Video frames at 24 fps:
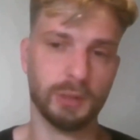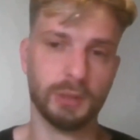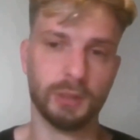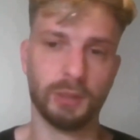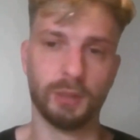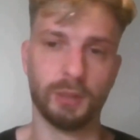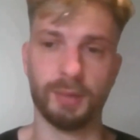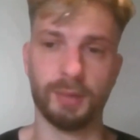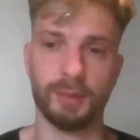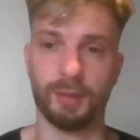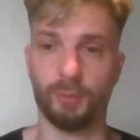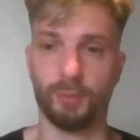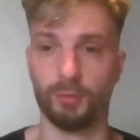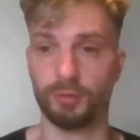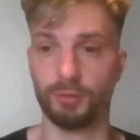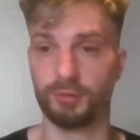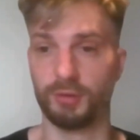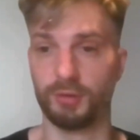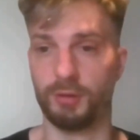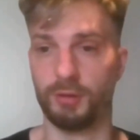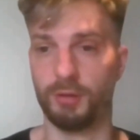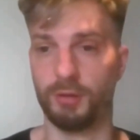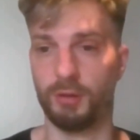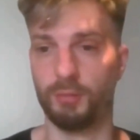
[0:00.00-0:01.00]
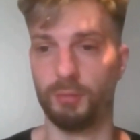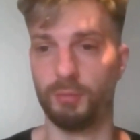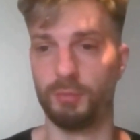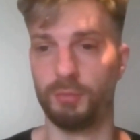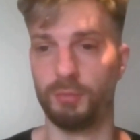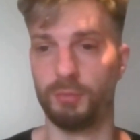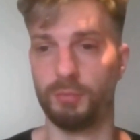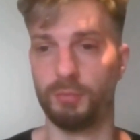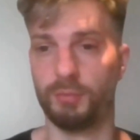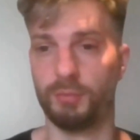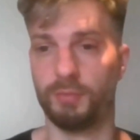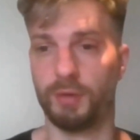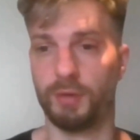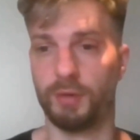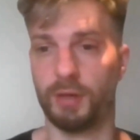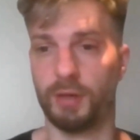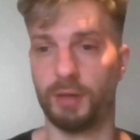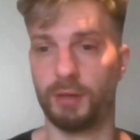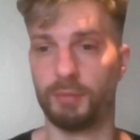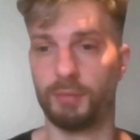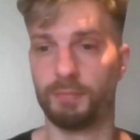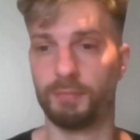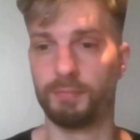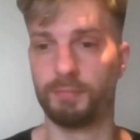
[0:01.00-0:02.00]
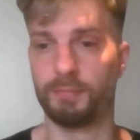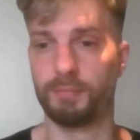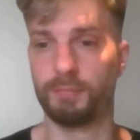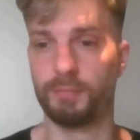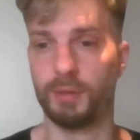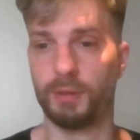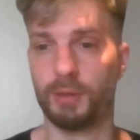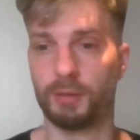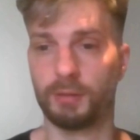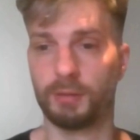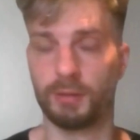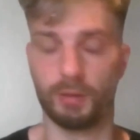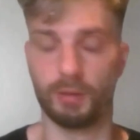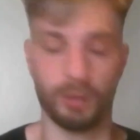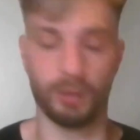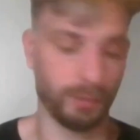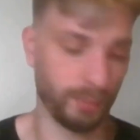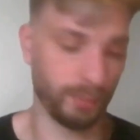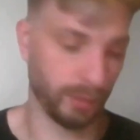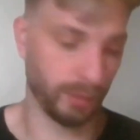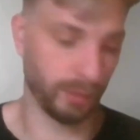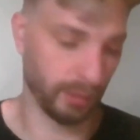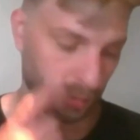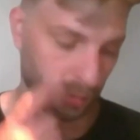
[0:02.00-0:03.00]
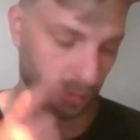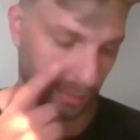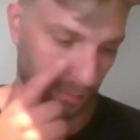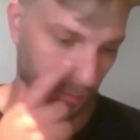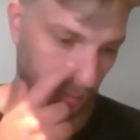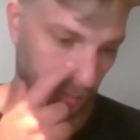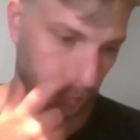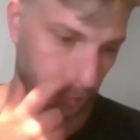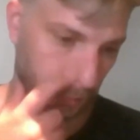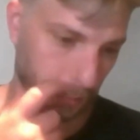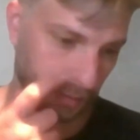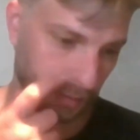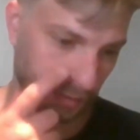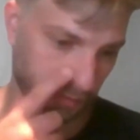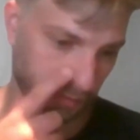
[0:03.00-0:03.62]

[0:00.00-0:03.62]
about what's going on with our climate and the